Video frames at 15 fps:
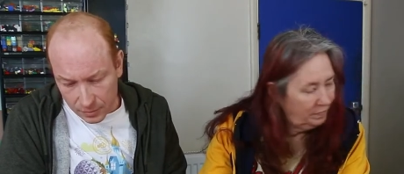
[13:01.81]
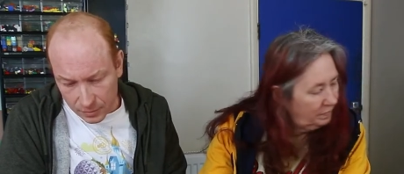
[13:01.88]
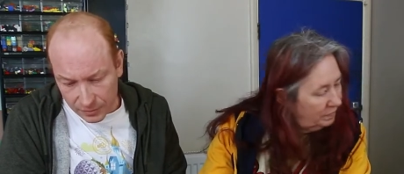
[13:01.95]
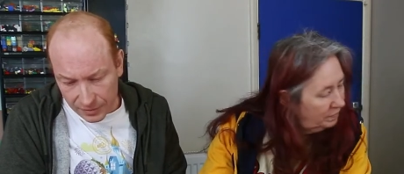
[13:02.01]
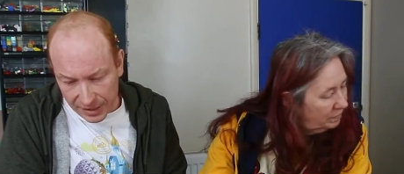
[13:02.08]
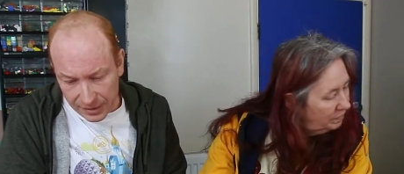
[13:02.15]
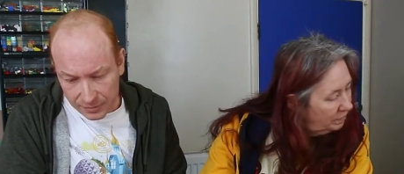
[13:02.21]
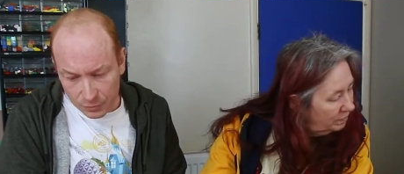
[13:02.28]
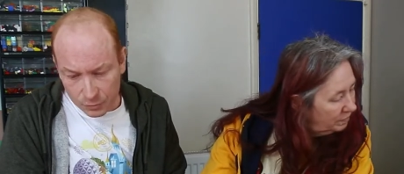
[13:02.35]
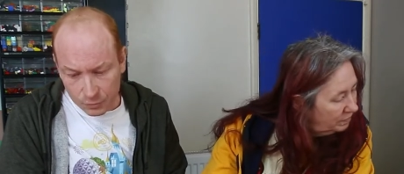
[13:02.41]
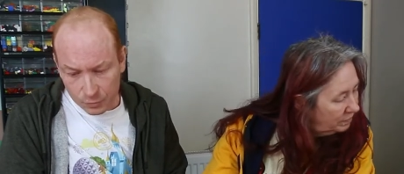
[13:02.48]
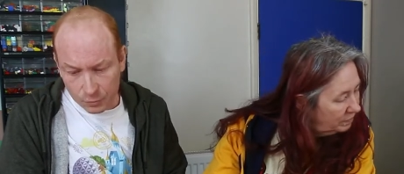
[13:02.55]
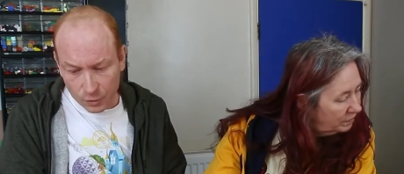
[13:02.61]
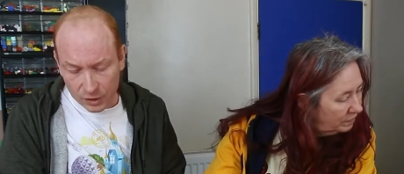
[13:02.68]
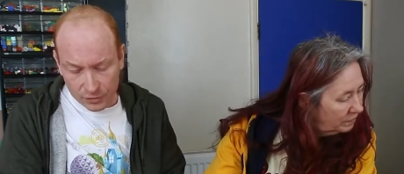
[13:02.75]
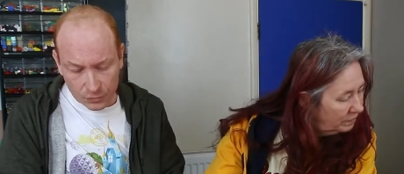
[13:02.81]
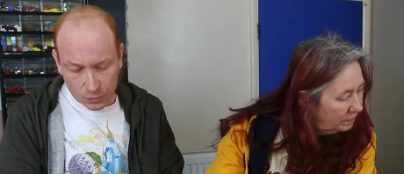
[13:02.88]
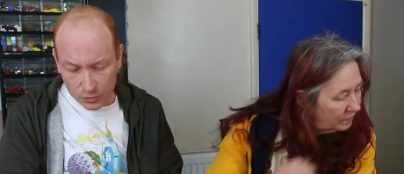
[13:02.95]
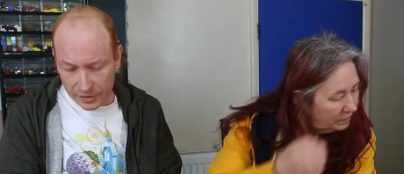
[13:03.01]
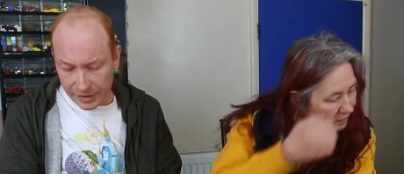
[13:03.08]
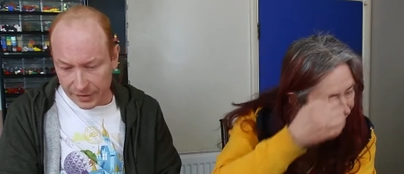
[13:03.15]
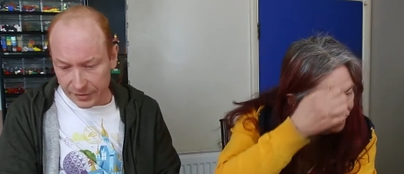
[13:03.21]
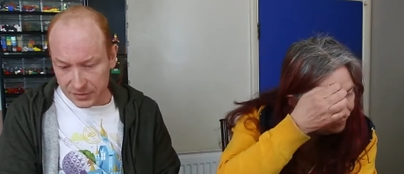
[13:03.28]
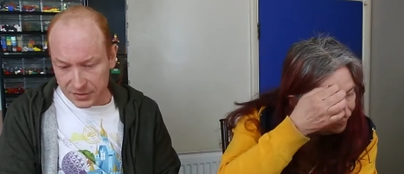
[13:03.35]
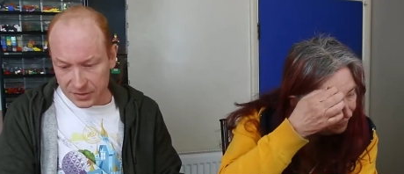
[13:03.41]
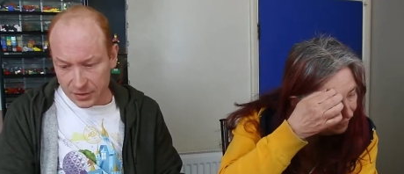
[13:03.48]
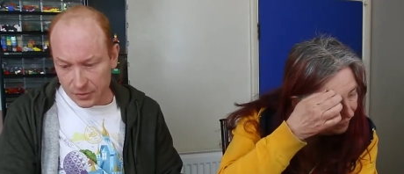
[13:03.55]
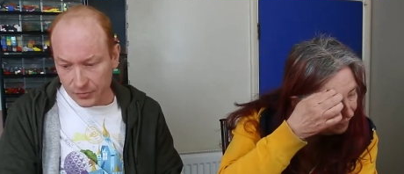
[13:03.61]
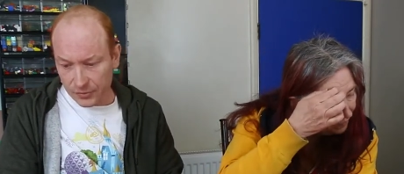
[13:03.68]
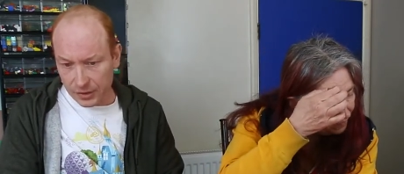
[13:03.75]
Speaker 1: We've had one of all the others
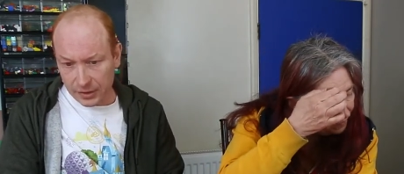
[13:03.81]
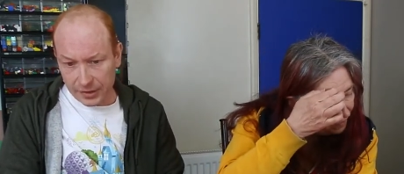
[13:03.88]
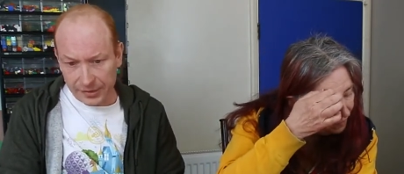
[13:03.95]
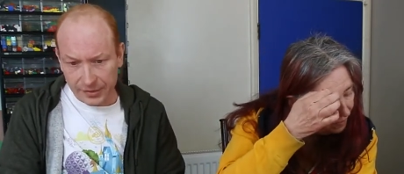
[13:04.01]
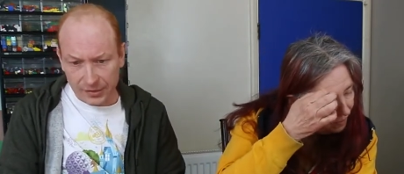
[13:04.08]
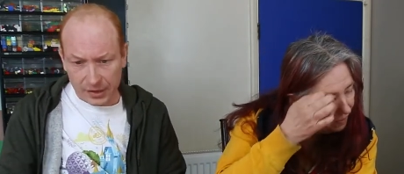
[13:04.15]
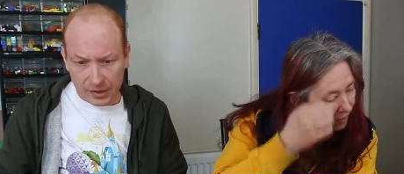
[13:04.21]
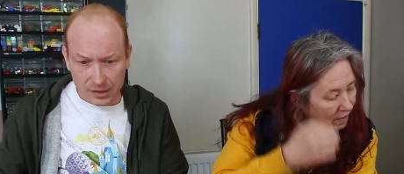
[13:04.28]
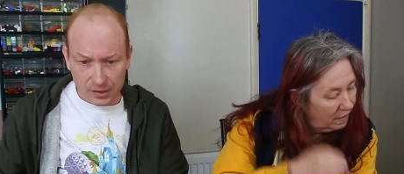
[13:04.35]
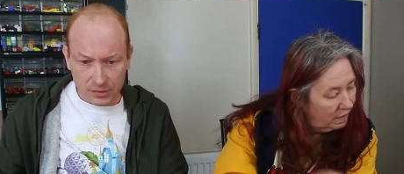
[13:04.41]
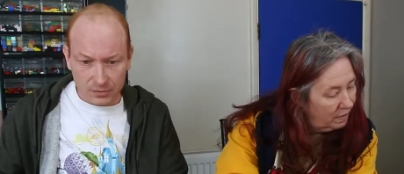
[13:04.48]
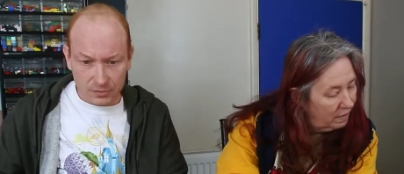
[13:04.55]
so far, I think.